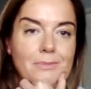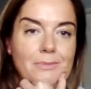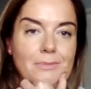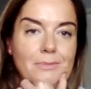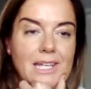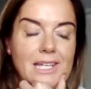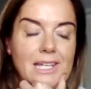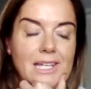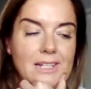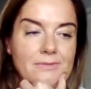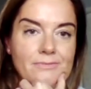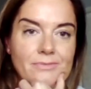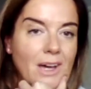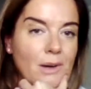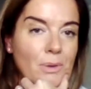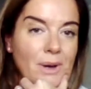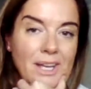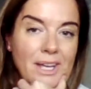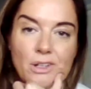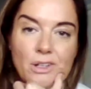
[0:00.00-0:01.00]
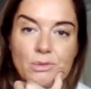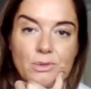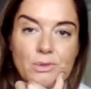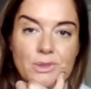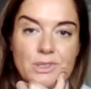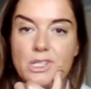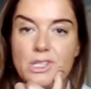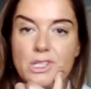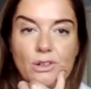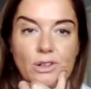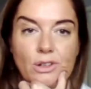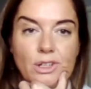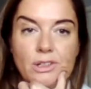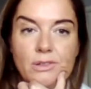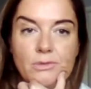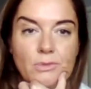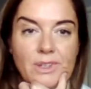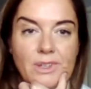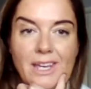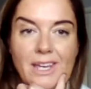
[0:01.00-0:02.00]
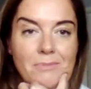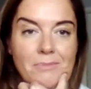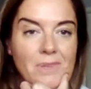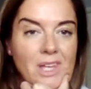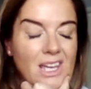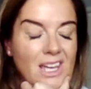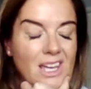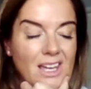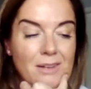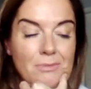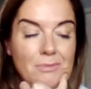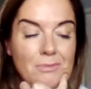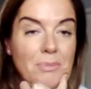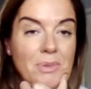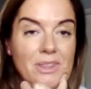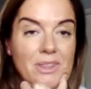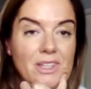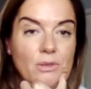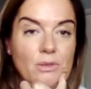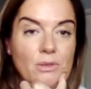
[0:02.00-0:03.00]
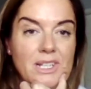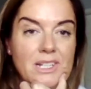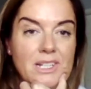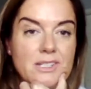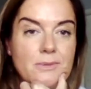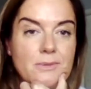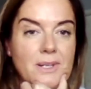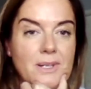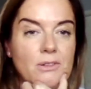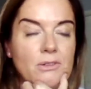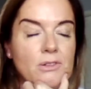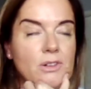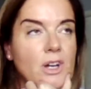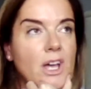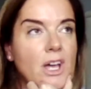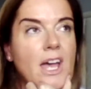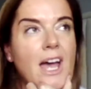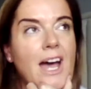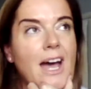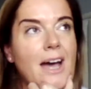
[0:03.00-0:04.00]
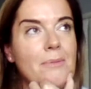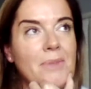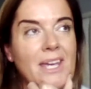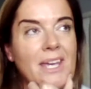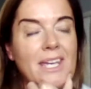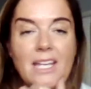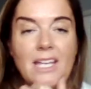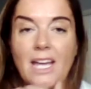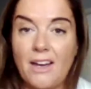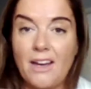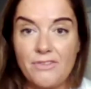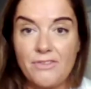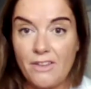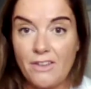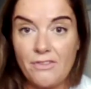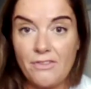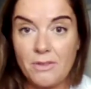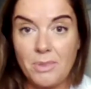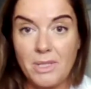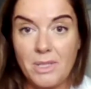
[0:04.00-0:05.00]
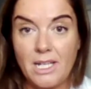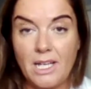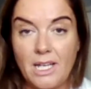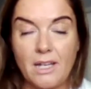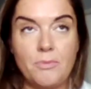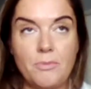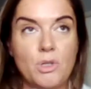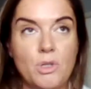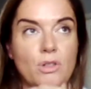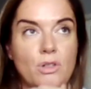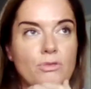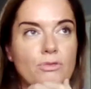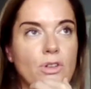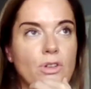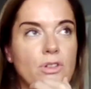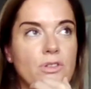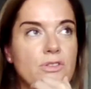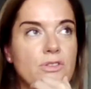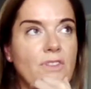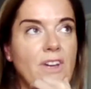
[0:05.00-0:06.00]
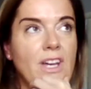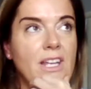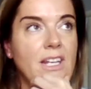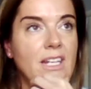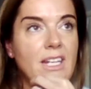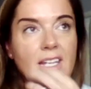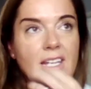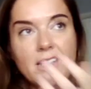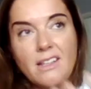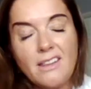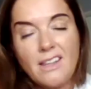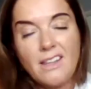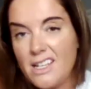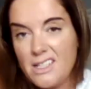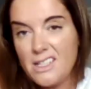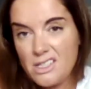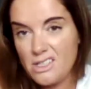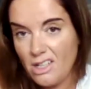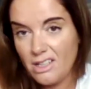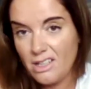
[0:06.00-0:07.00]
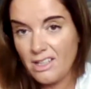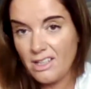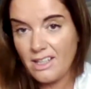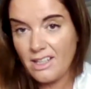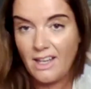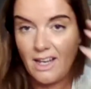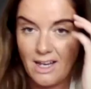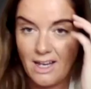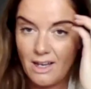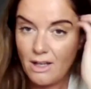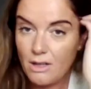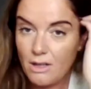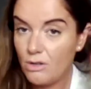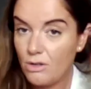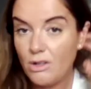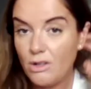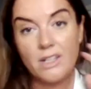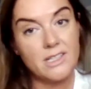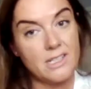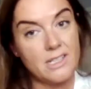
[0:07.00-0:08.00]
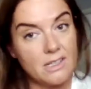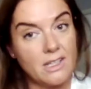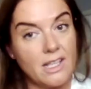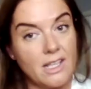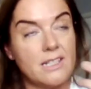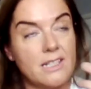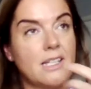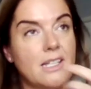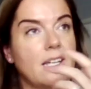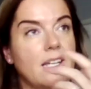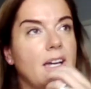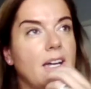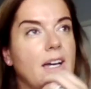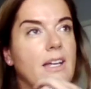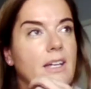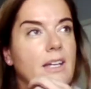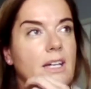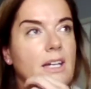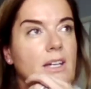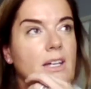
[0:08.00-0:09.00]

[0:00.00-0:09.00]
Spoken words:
Meghan. I want to know what's going on with them, and maybe the Queen as well. I'm like, I've never been a pure royals fan or anything like that. It's nothing like that. Although I did like Diana.